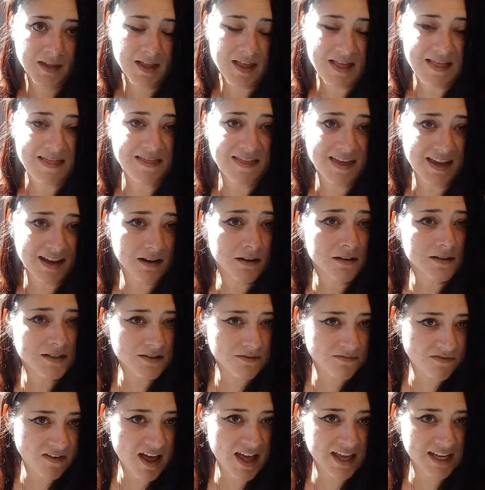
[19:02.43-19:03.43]
their
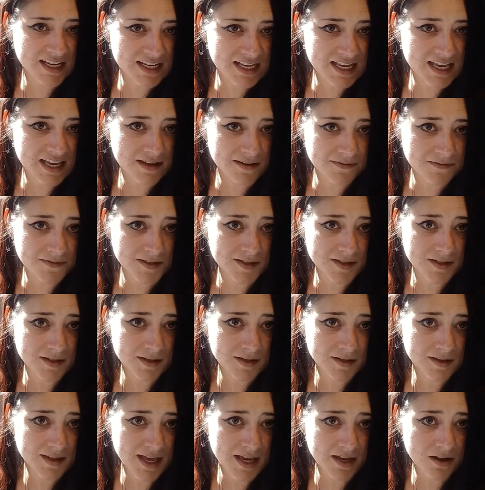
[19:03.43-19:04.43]
divine
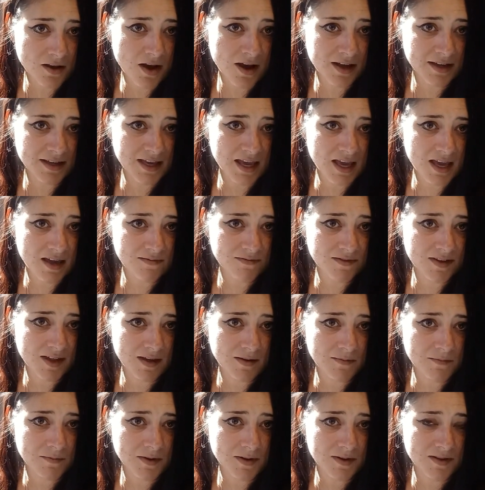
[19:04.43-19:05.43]
gifts that God gave
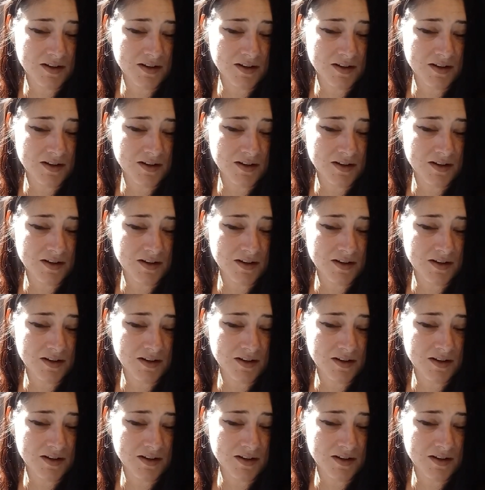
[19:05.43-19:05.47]
them,